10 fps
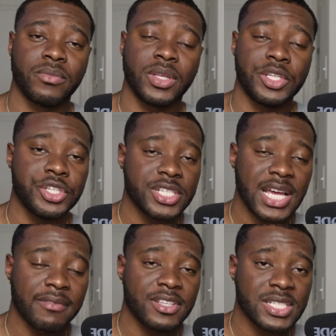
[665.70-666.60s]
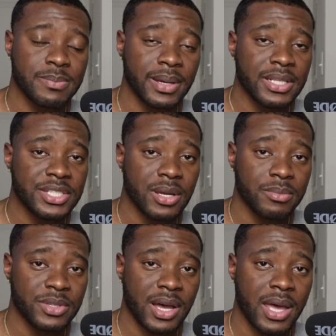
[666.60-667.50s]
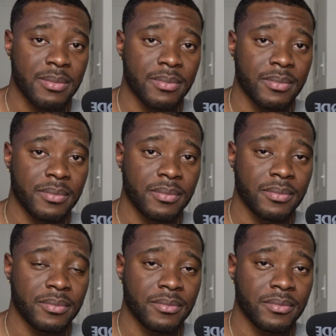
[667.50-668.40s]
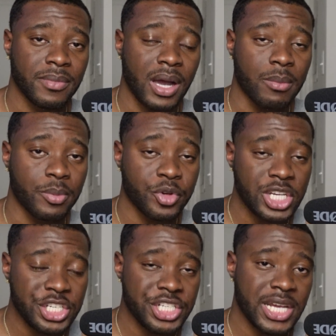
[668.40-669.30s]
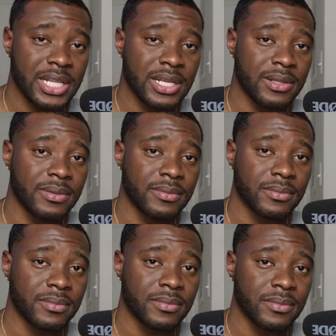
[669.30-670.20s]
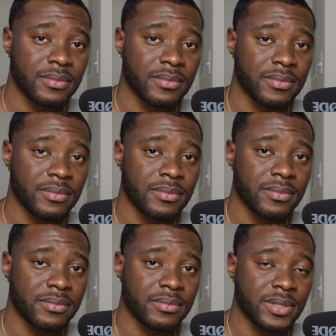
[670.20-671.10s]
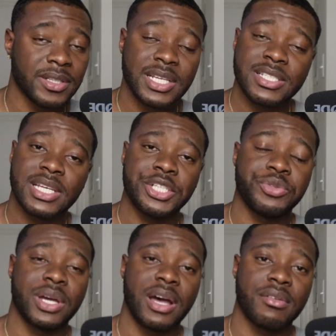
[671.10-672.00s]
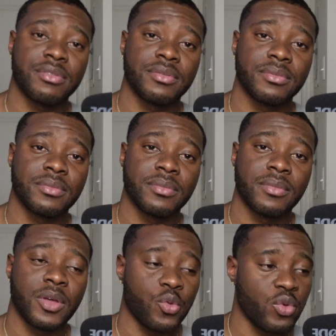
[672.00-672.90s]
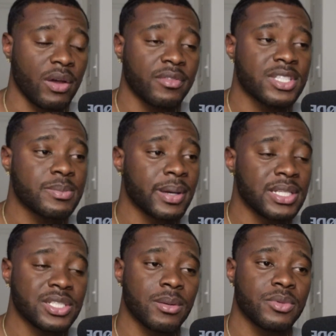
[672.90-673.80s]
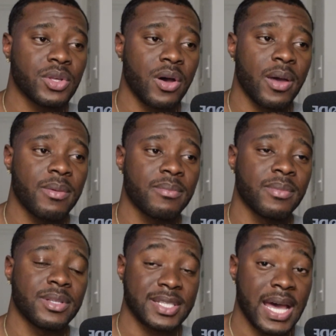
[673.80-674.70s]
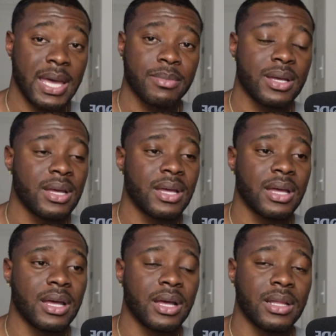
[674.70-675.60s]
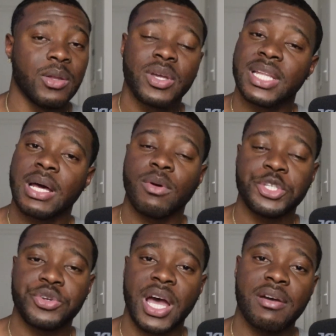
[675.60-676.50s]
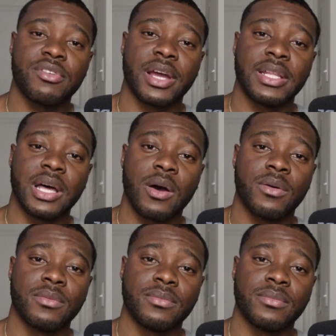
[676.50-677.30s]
You just have to spend some time appreciating the things that you have. You have to spend some time looking at what you have right now.